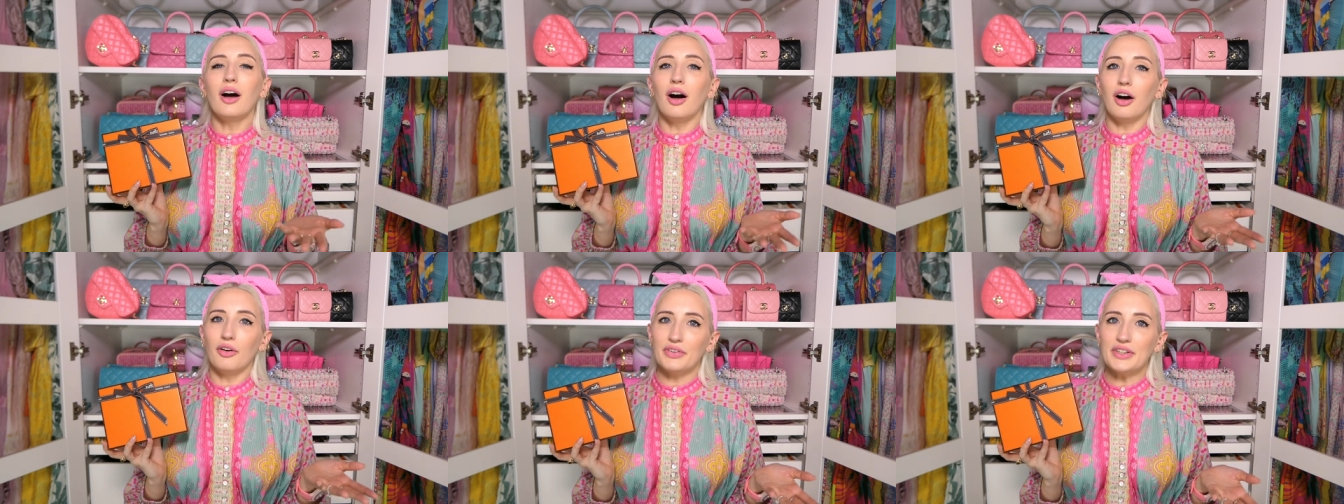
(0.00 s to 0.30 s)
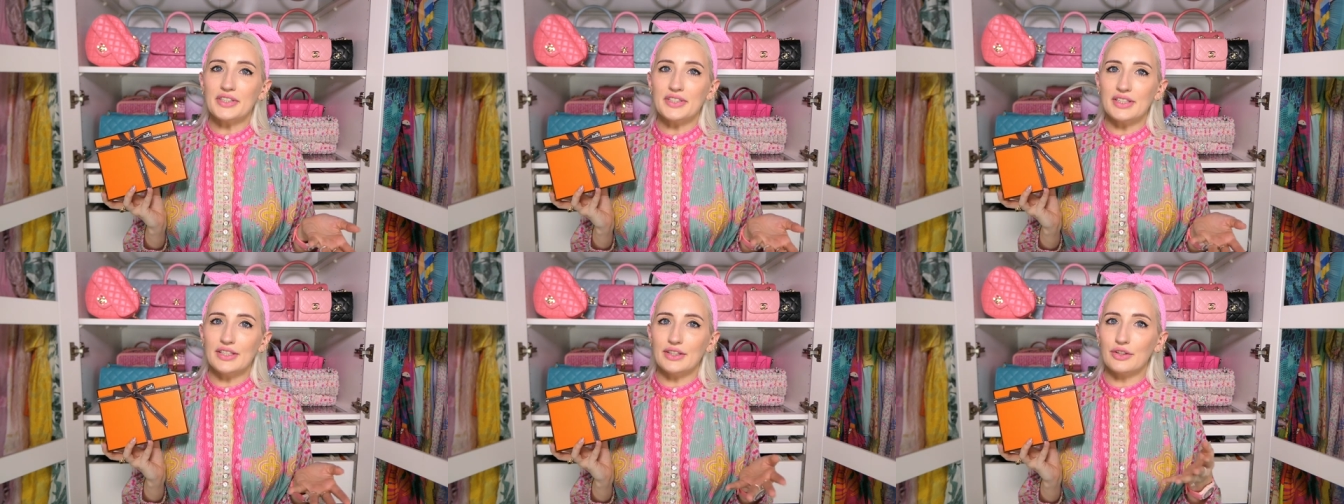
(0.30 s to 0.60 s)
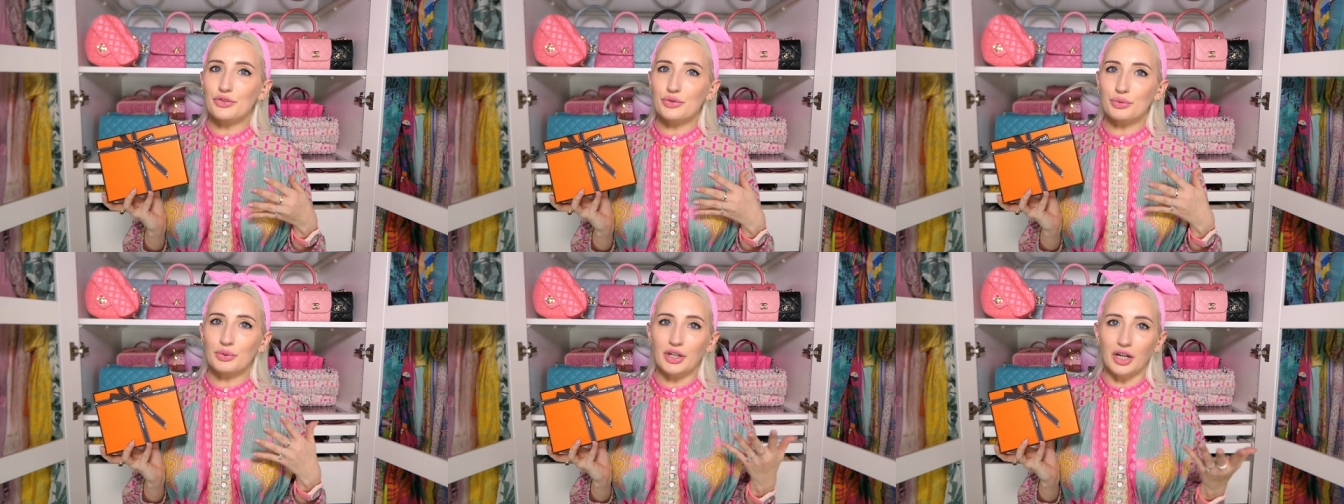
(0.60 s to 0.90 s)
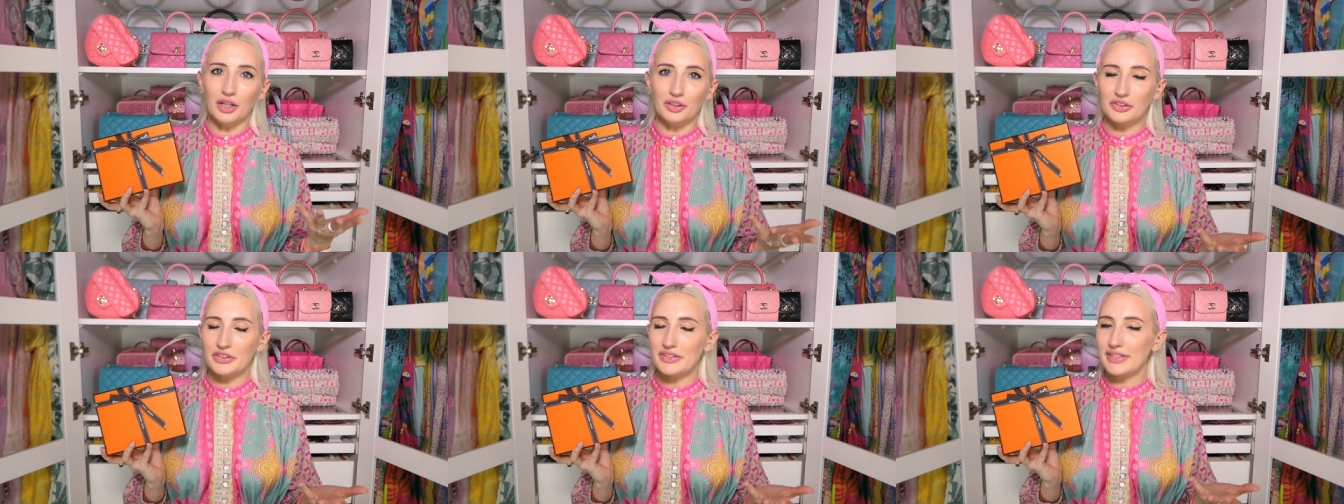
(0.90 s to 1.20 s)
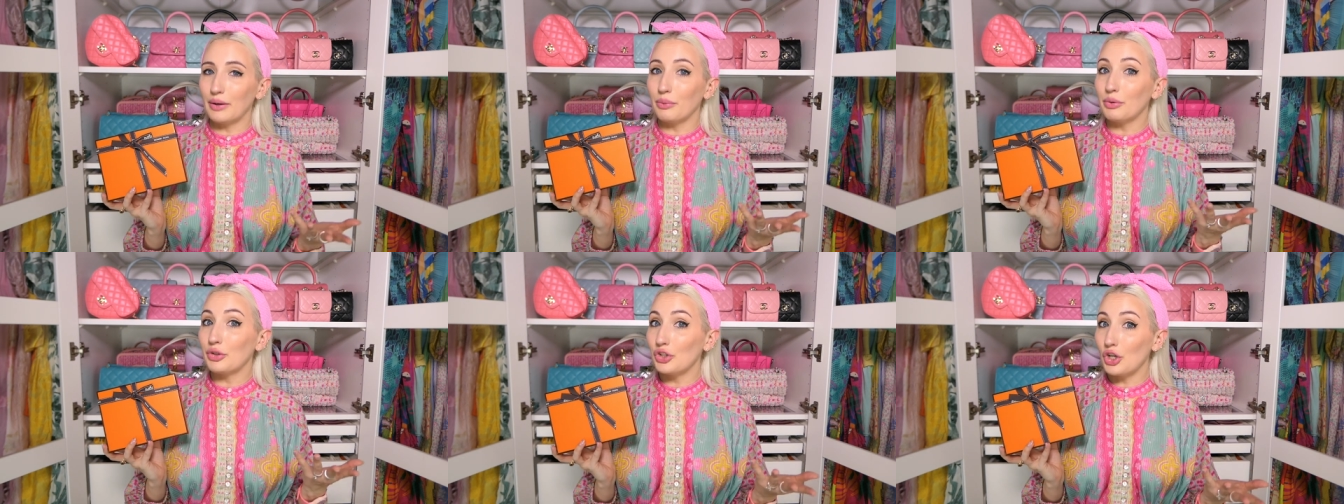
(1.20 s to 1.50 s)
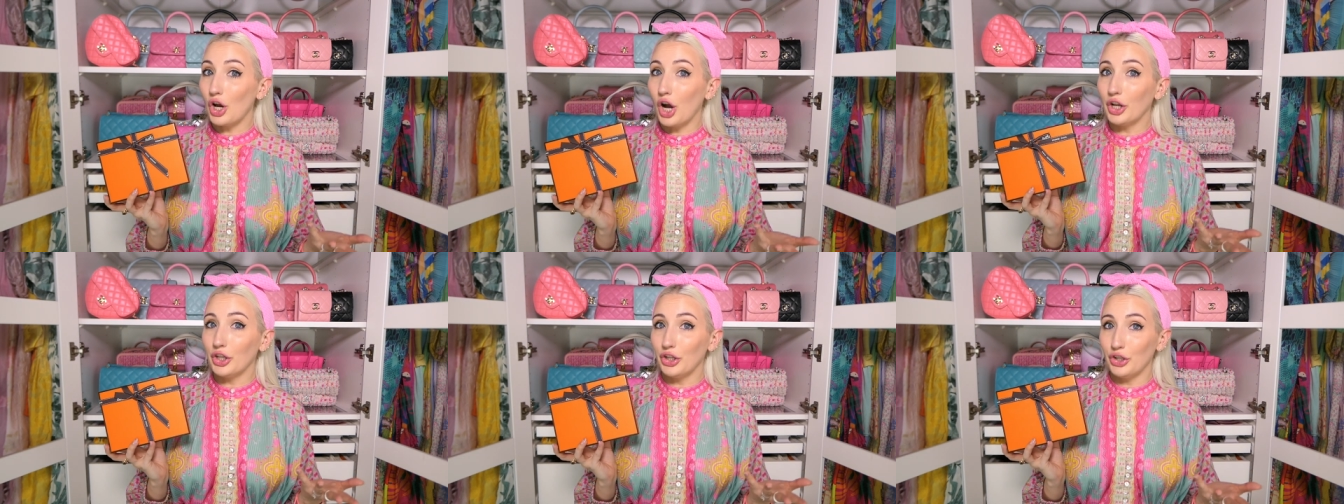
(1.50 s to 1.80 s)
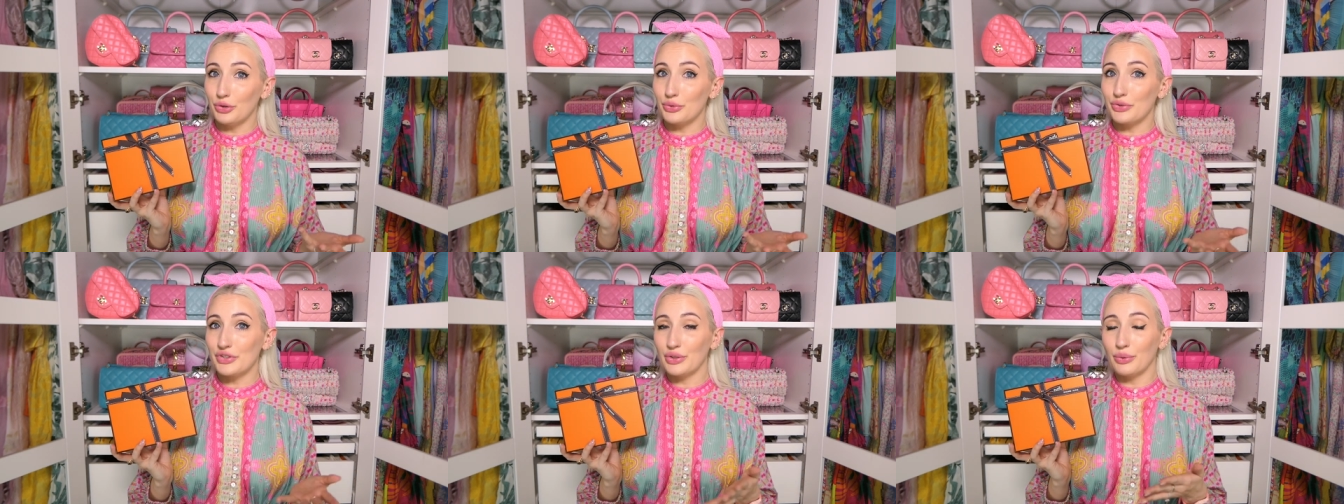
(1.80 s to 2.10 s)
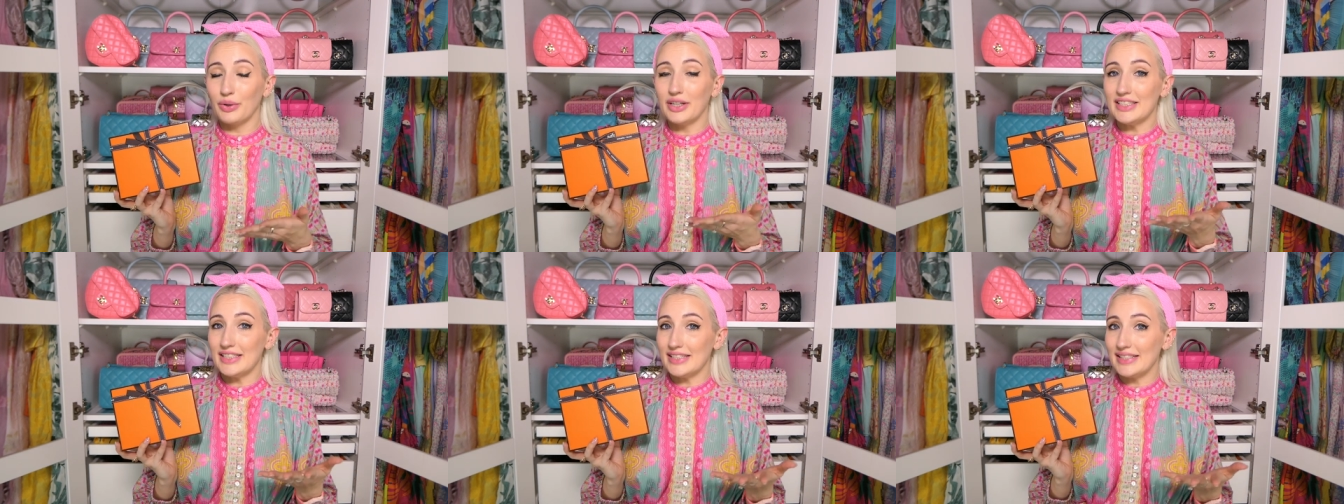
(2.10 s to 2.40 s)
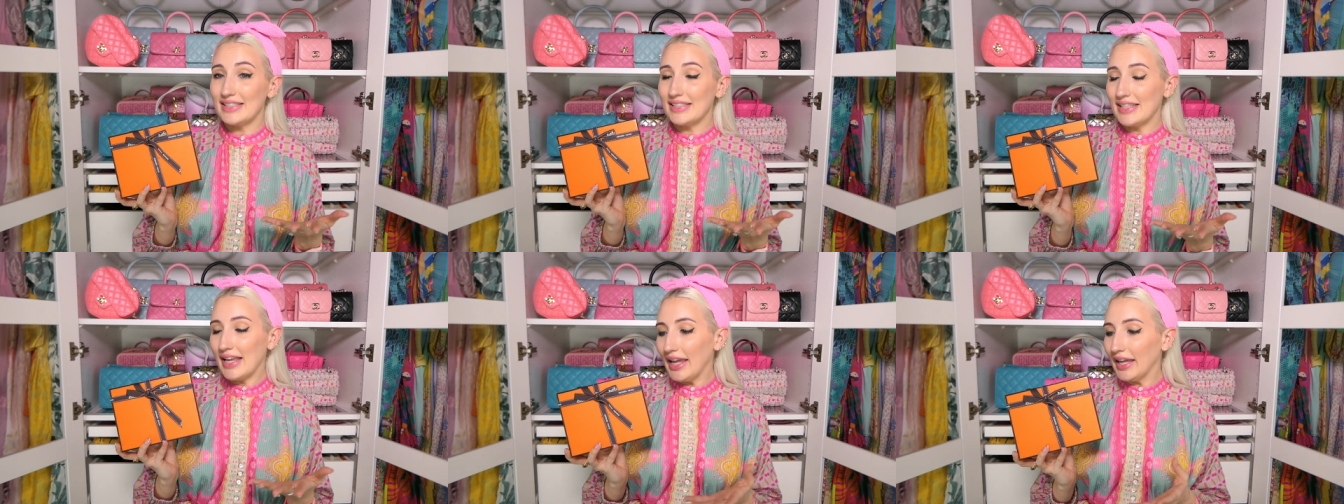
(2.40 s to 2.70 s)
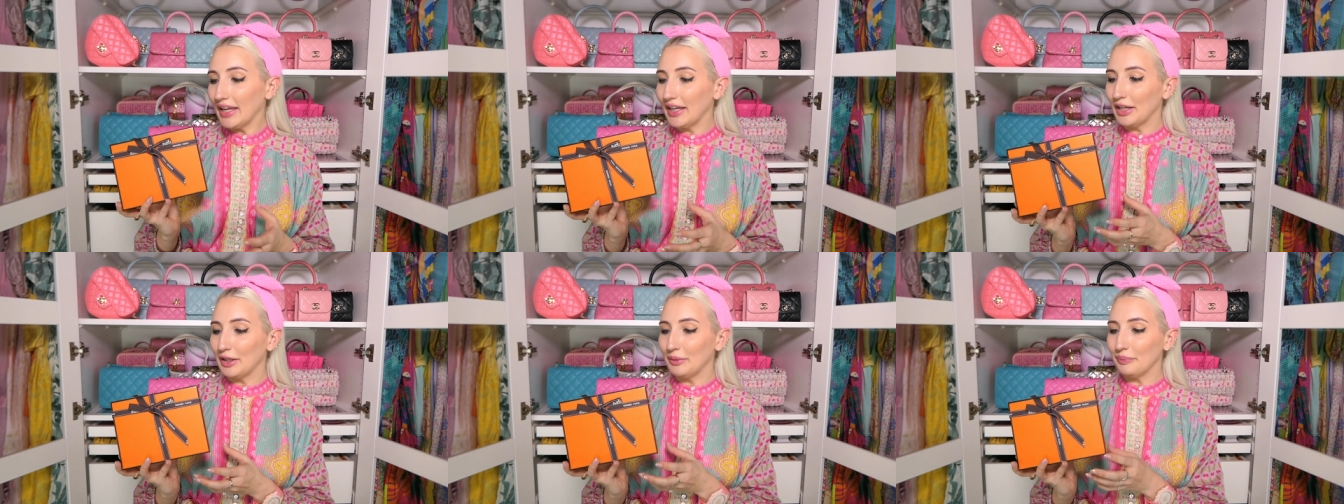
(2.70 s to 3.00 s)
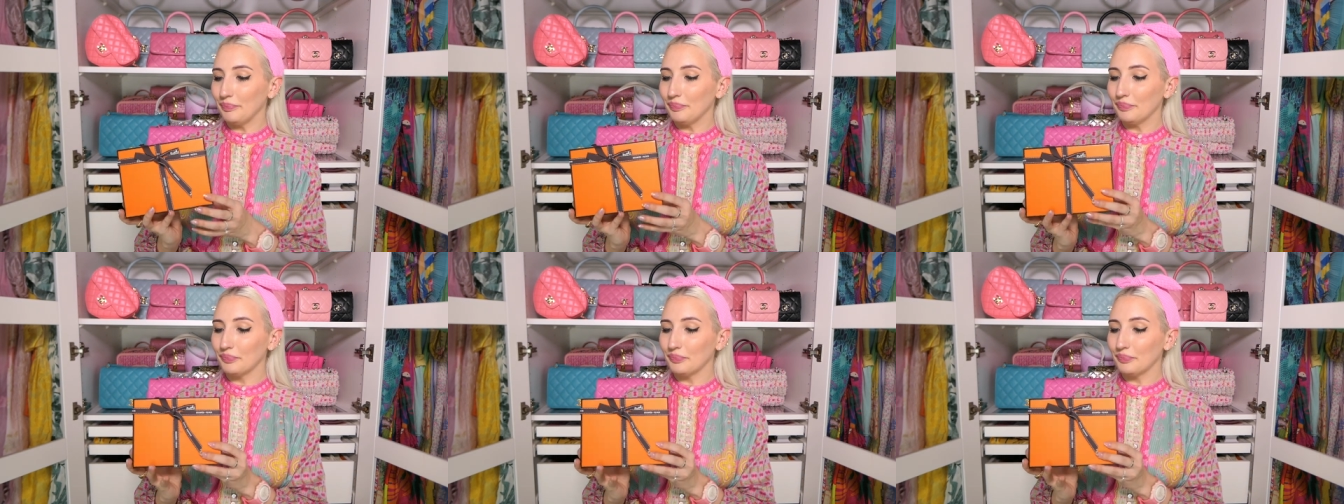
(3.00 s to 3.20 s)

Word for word: Obviously those were colors I would not use so I didn't take it.